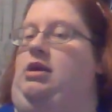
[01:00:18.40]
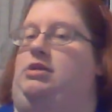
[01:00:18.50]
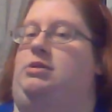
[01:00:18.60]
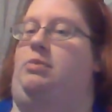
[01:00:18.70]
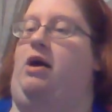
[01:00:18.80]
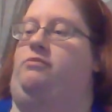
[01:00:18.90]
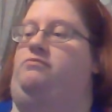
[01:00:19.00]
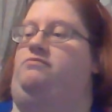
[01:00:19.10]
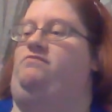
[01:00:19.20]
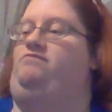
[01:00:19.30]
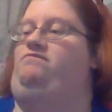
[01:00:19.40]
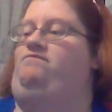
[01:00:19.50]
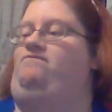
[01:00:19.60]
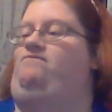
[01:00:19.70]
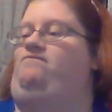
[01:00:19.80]
It's about
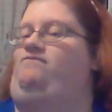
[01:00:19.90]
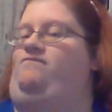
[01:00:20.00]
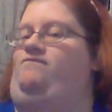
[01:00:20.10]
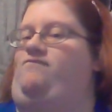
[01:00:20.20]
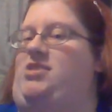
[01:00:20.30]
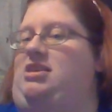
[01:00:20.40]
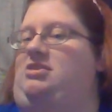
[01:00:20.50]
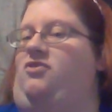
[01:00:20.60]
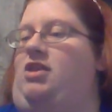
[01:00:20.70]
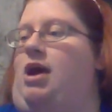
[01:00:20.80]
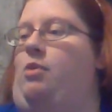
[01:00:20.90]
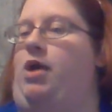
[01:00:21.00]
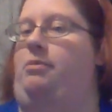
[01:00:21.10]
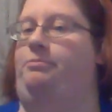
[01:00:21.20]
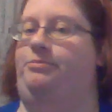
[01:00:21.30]
6 feet that
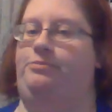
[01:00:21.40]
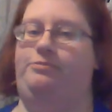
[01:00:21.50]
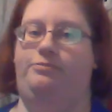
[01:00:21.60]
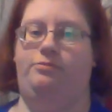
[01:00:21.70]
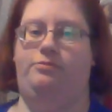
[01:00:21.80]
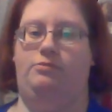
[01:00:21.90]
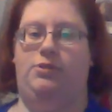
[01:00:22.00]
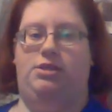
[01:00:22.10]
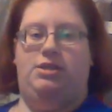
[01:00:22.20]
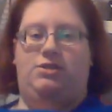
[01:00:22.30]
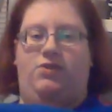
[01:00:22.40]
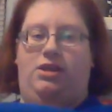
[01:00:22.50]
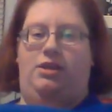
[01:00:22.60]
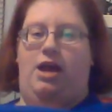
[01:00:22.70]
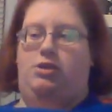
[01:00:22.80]
way, 6
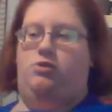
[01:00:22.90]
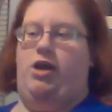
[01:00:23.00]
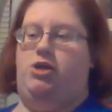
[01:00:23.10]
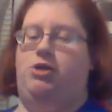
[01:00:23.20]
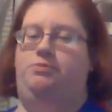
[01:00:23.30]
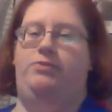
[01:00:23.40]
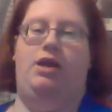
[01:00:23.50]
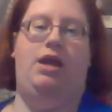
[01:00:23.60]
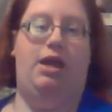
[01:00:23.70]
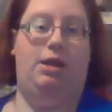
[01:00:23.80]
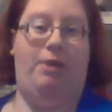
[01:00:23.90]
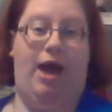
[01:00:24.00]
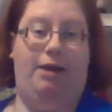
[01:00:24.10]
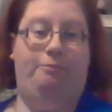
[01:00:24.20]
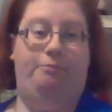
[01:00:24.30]
feet in that direction, in a
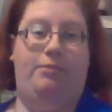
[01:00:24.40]
bag.